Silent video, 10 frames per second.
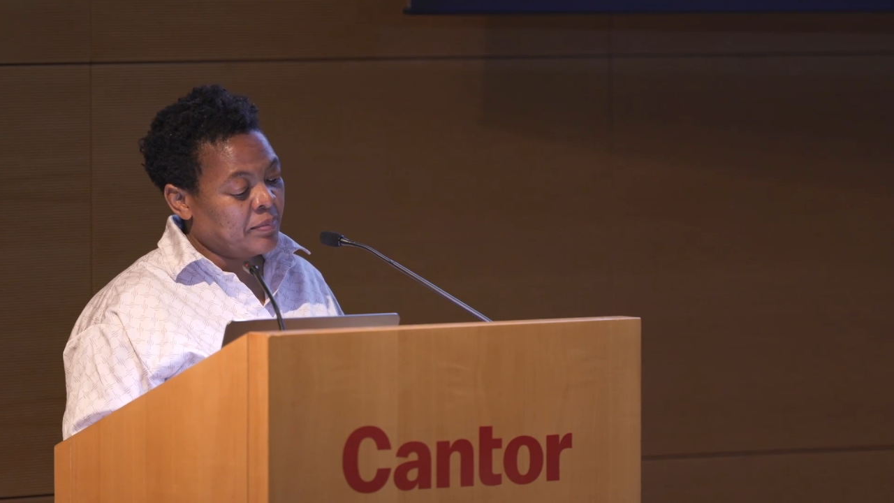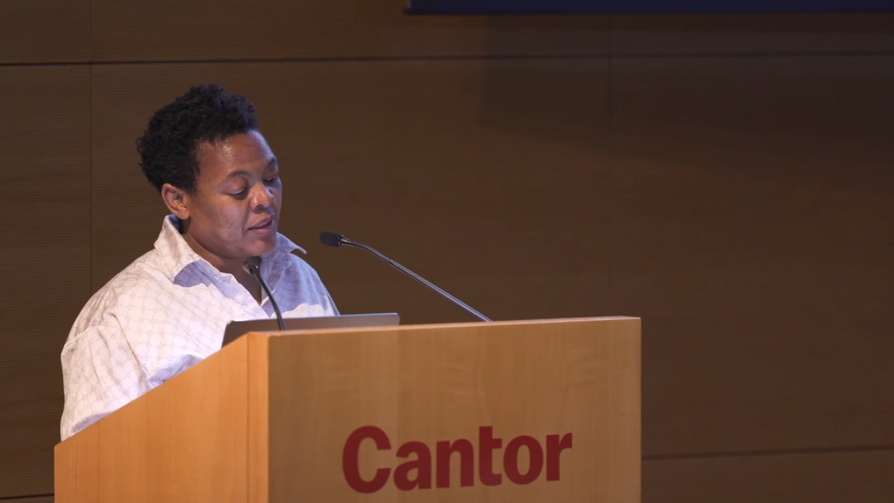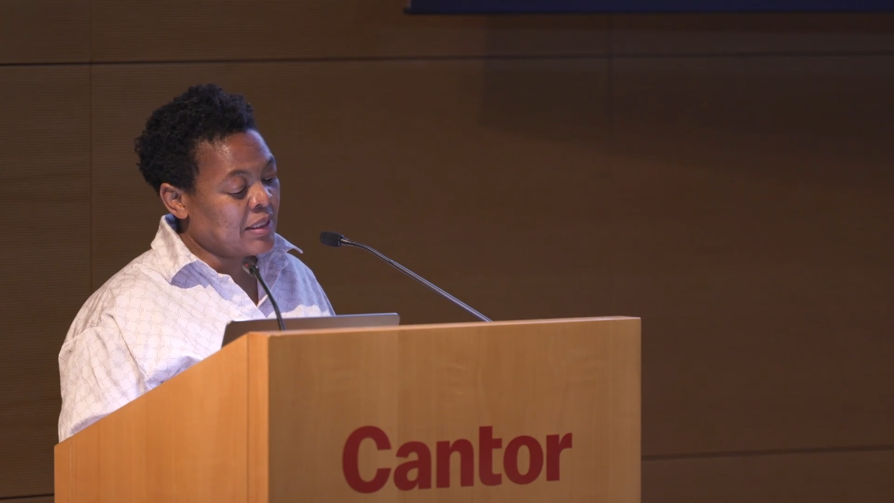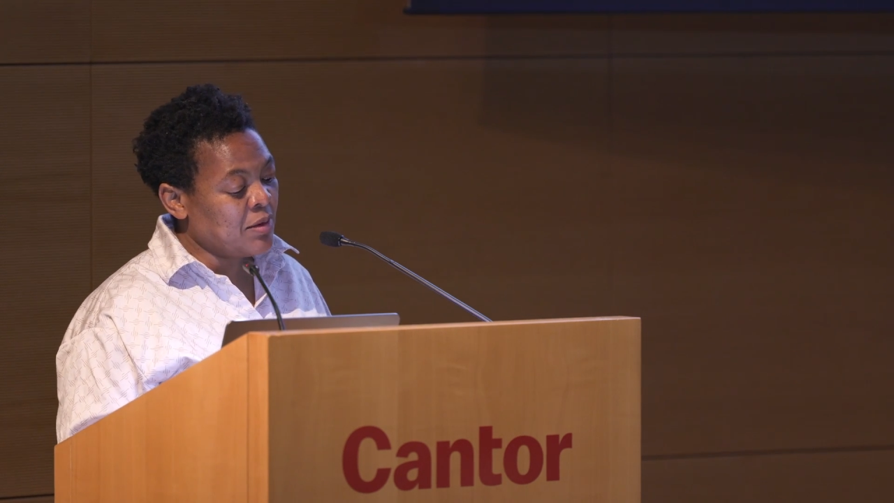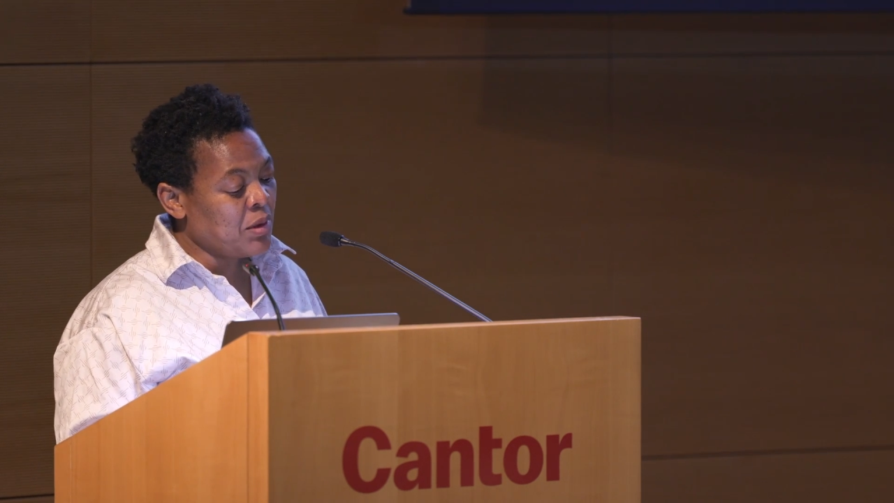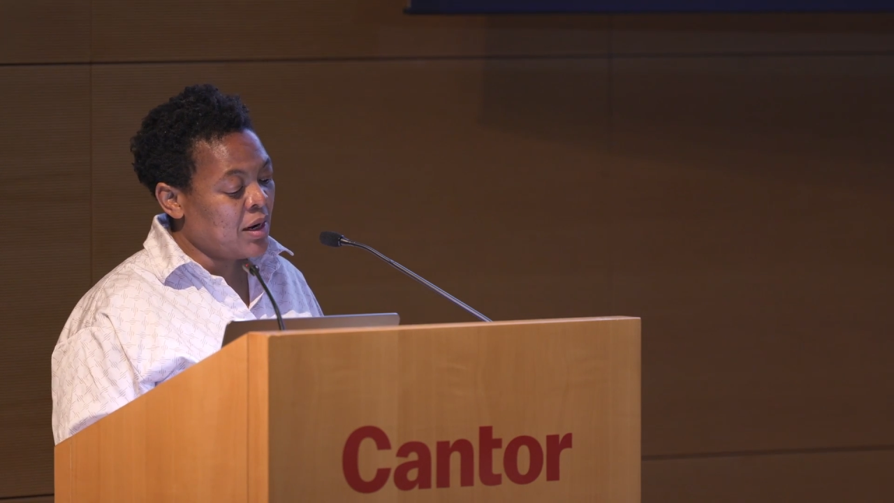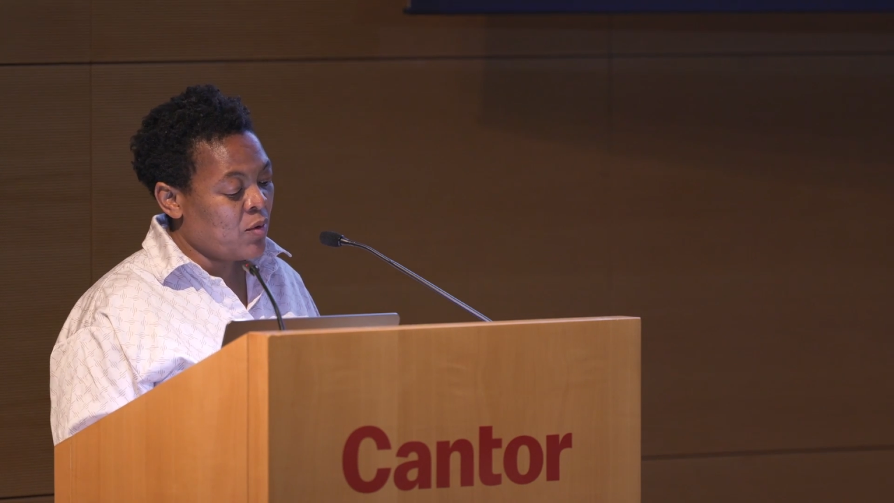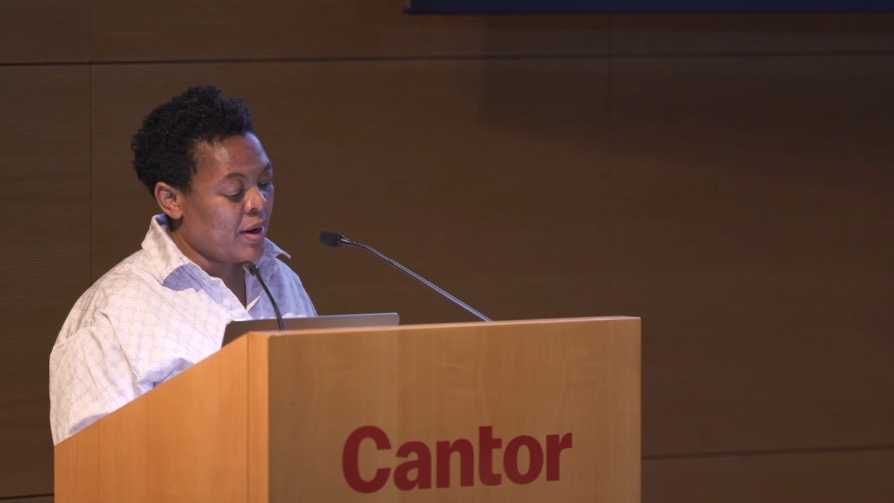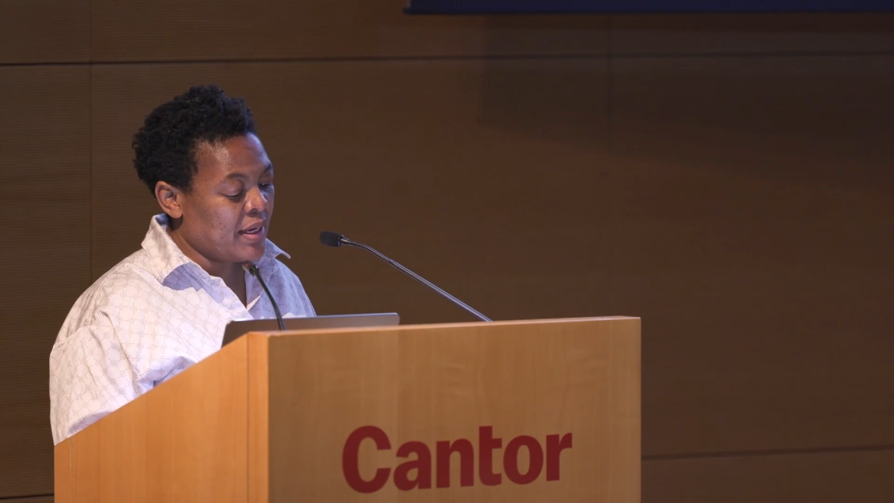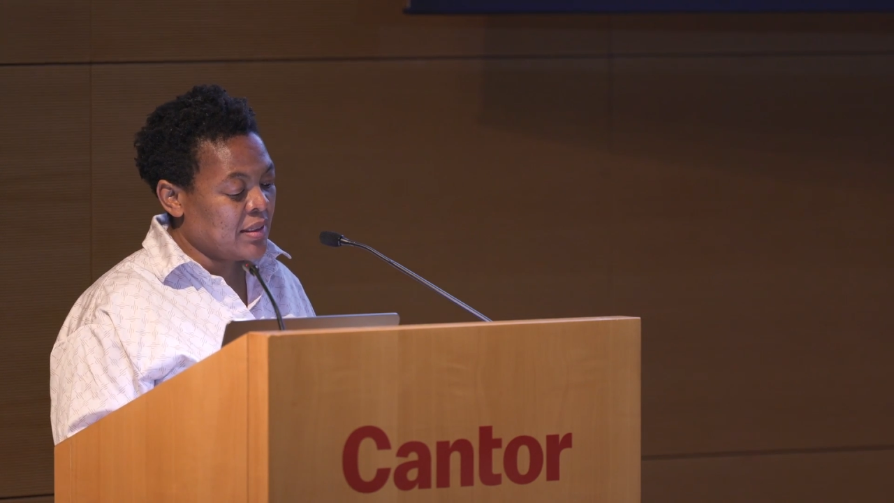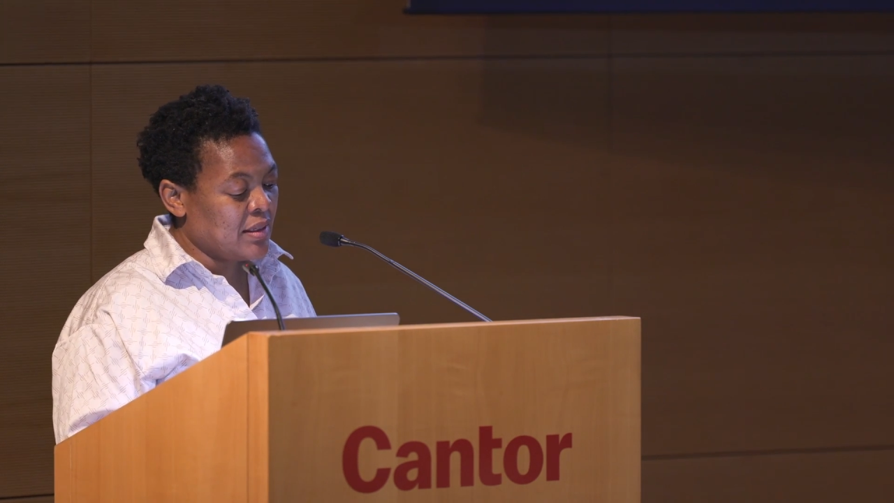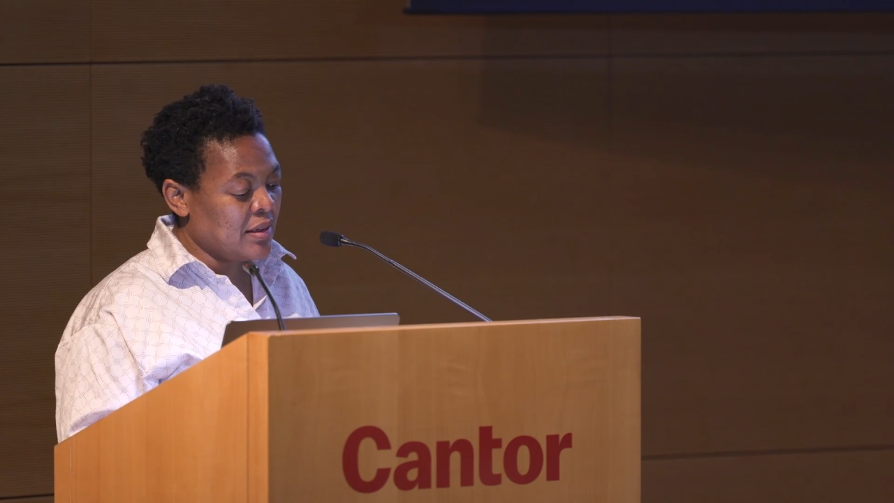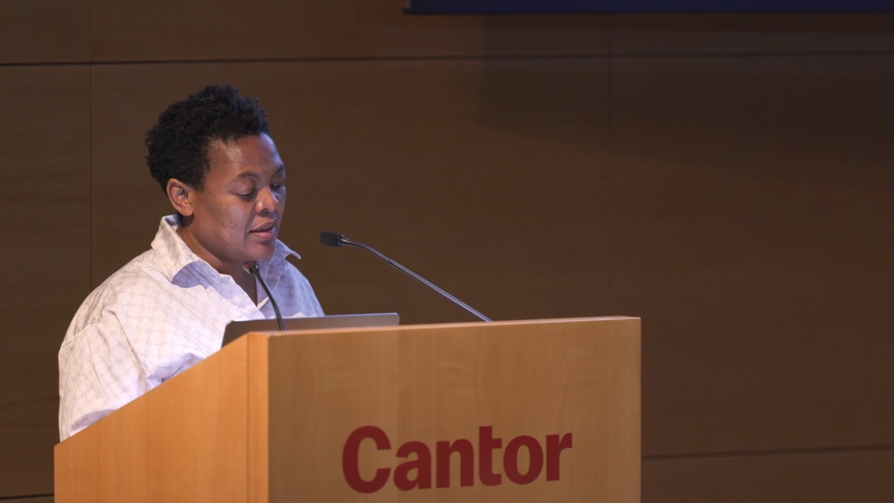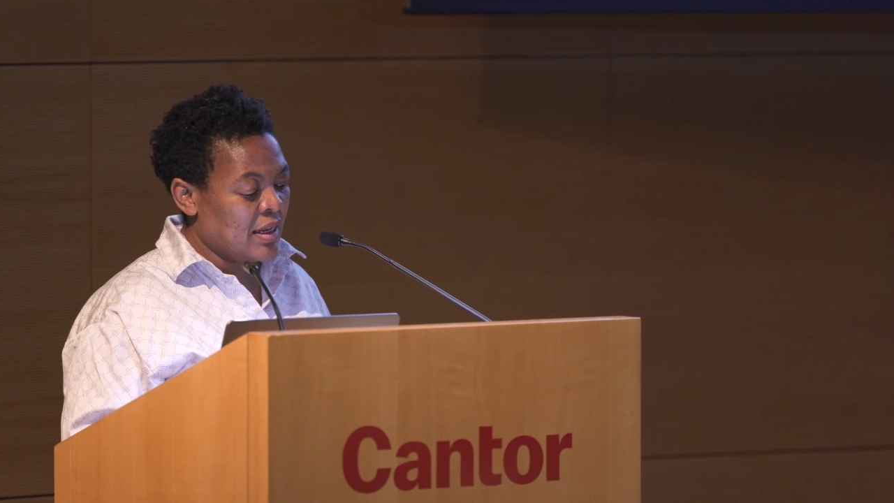similar ways,